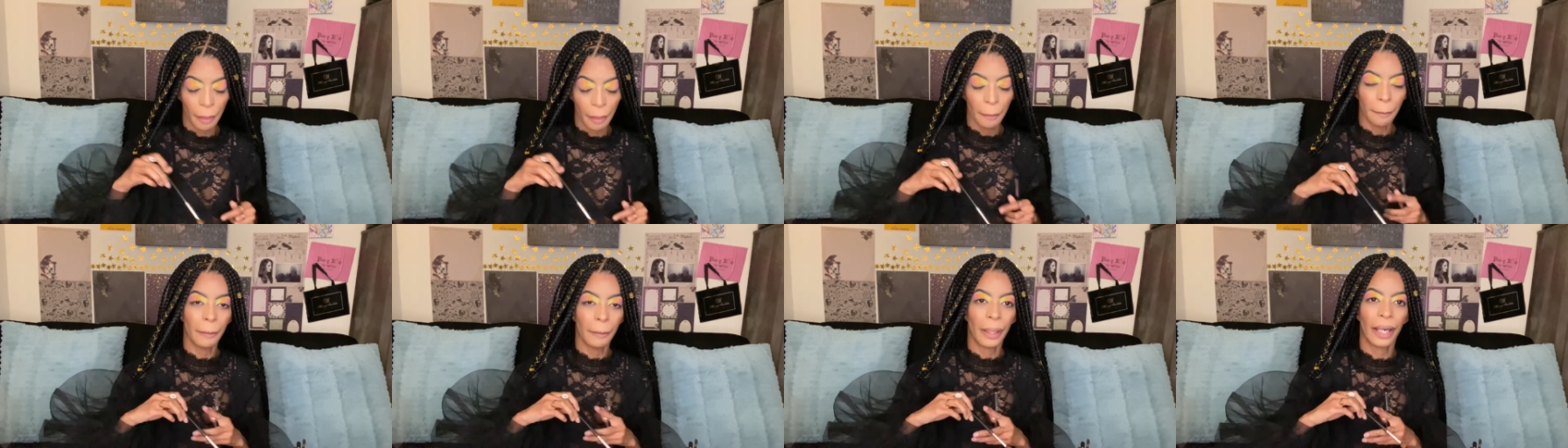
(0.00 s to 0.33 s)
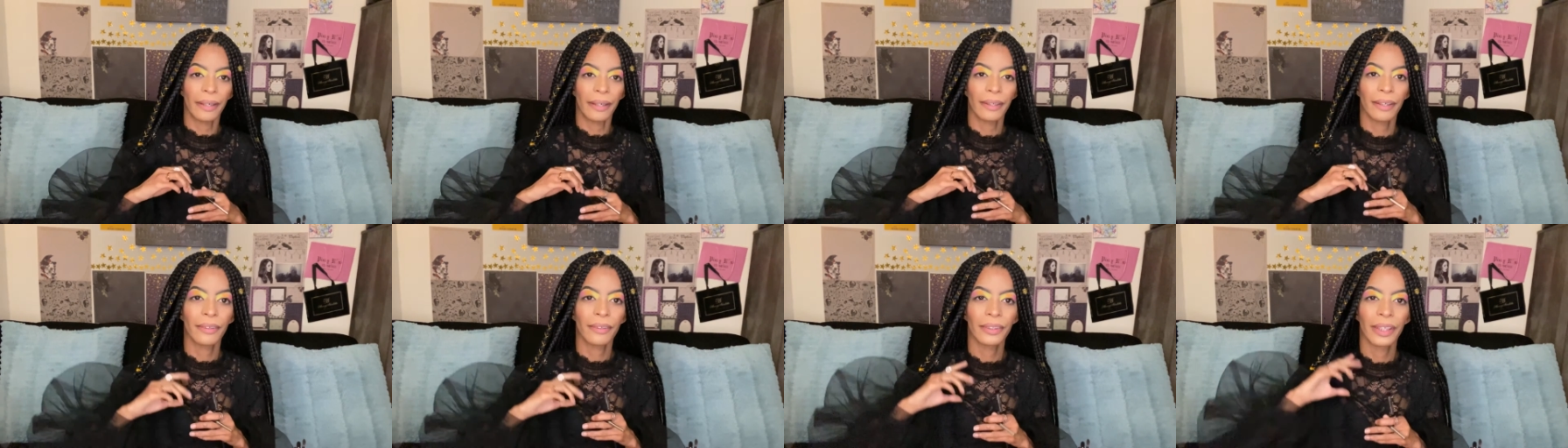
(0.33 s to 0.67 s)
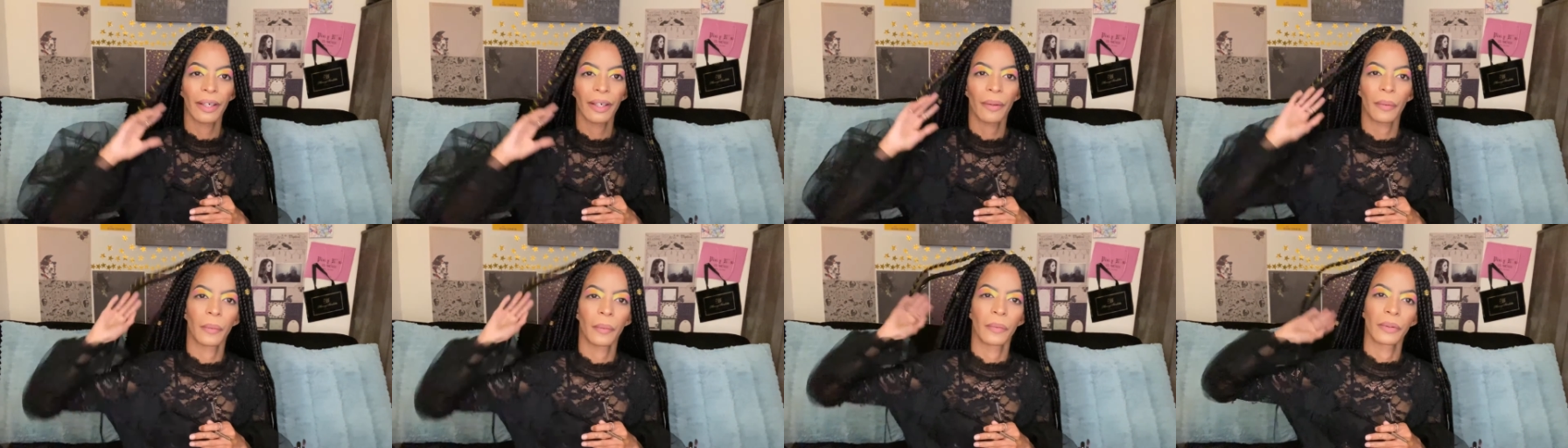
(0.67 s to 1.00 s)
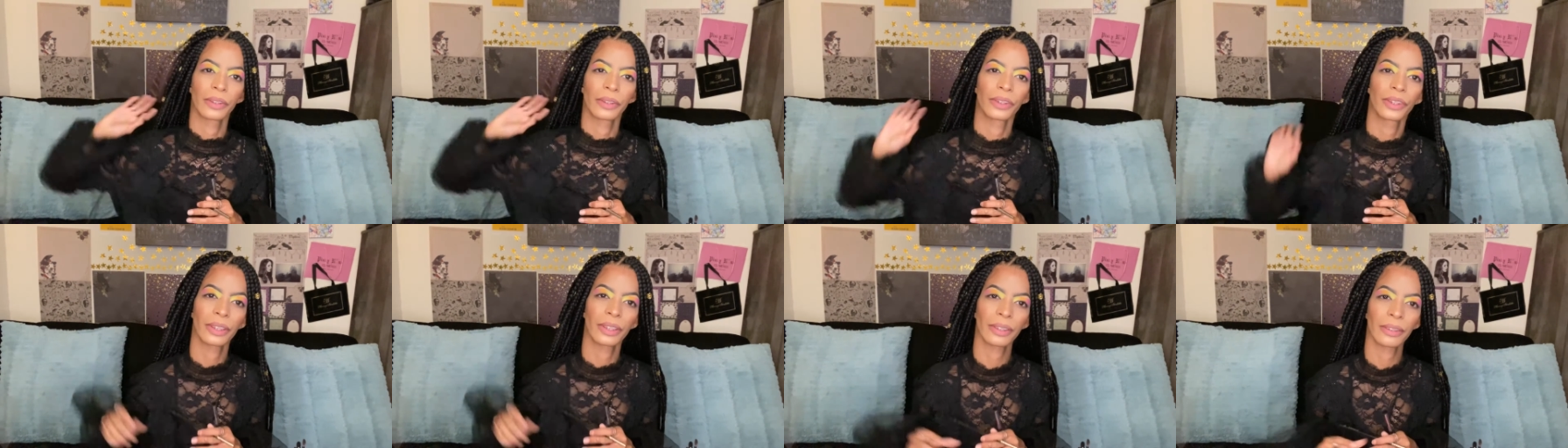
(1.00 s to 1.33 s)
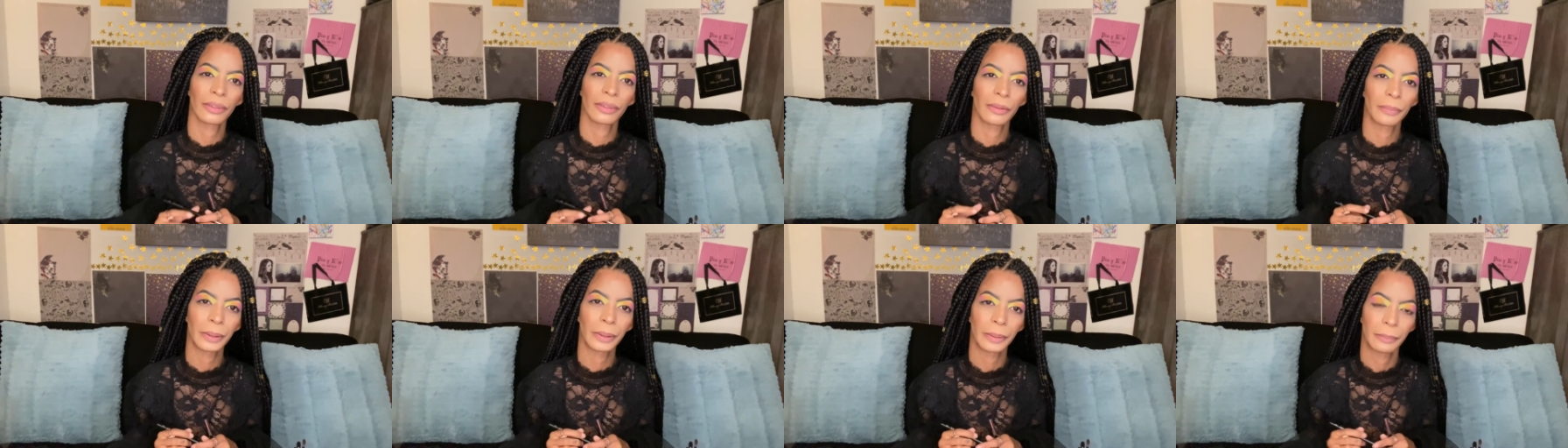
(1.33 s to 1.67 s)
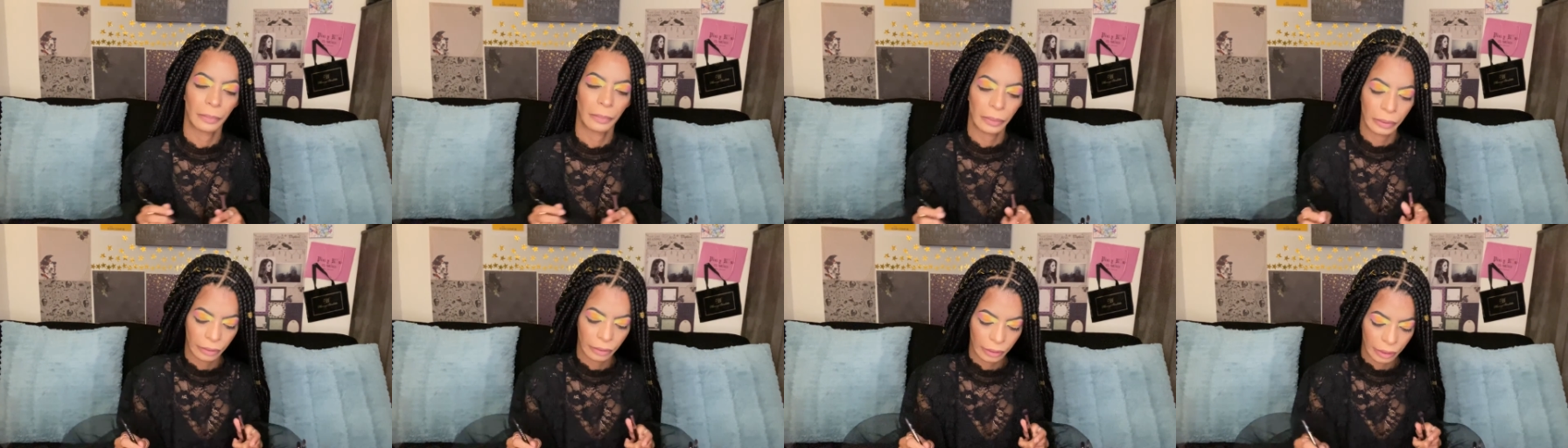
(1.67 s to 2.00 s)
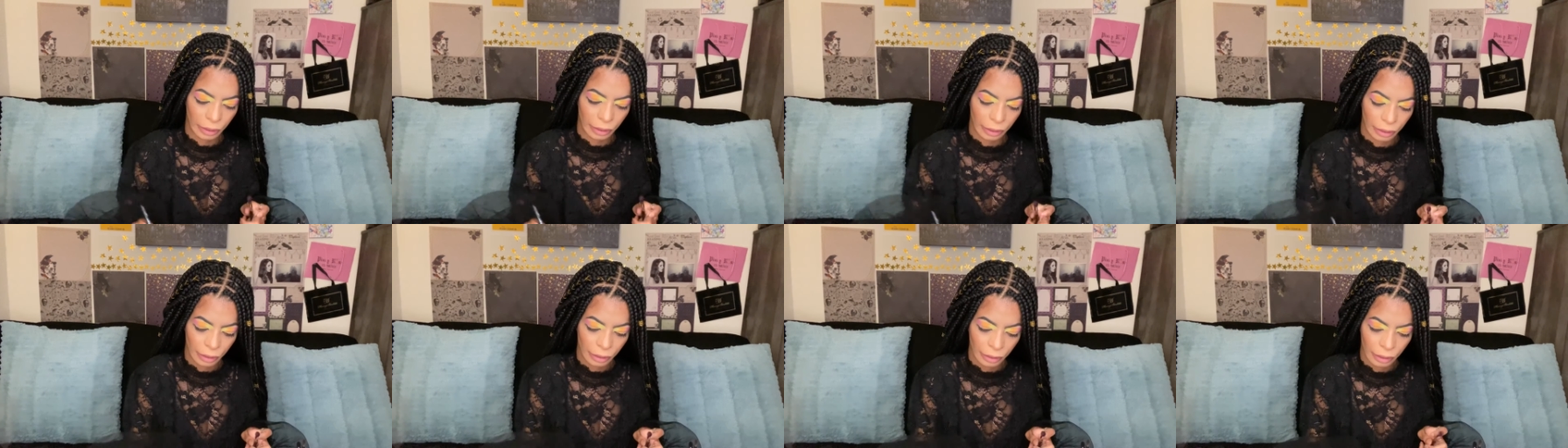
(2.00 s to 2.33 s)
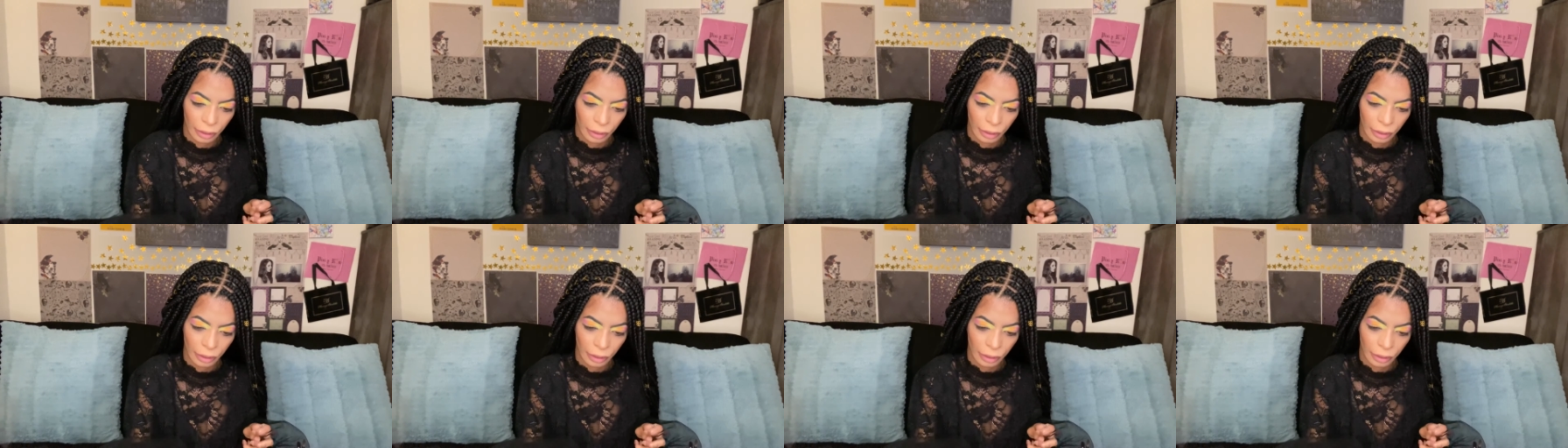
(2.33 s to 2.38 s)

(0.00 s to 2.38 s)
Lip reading: pack on that orange a little bit more